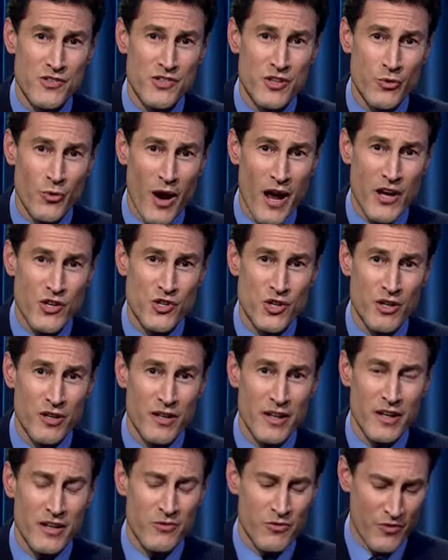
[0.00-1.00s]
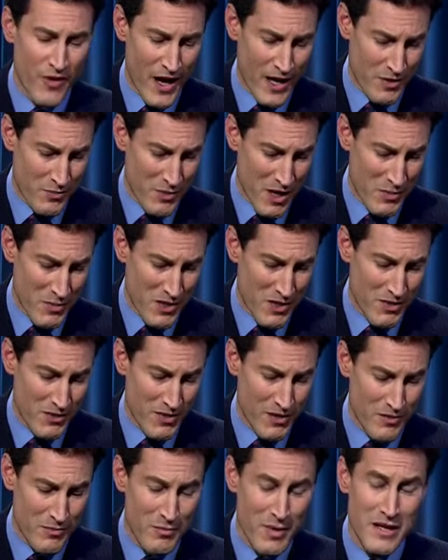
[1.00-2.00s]
is irrational and, in fact, maybe
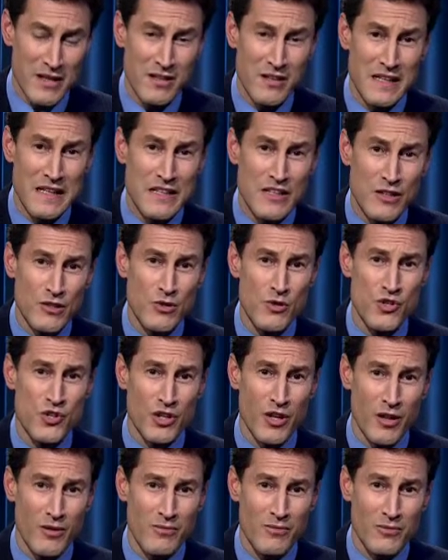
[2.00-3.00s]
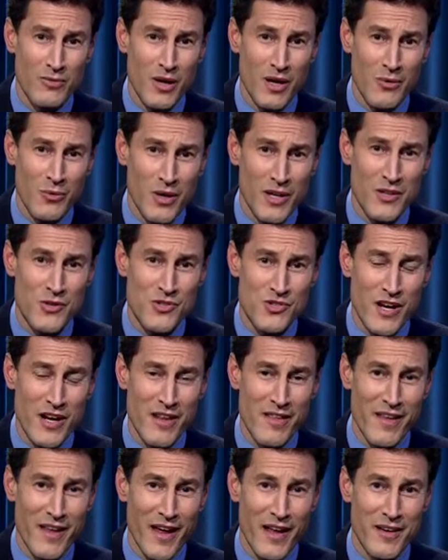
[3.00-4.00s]
uh, mentally delusional. What do you say
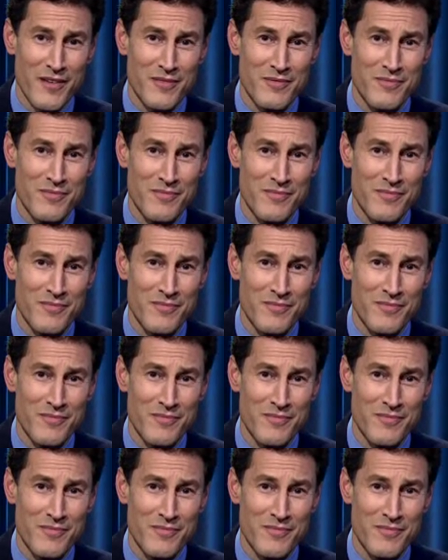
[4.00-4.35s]
to that?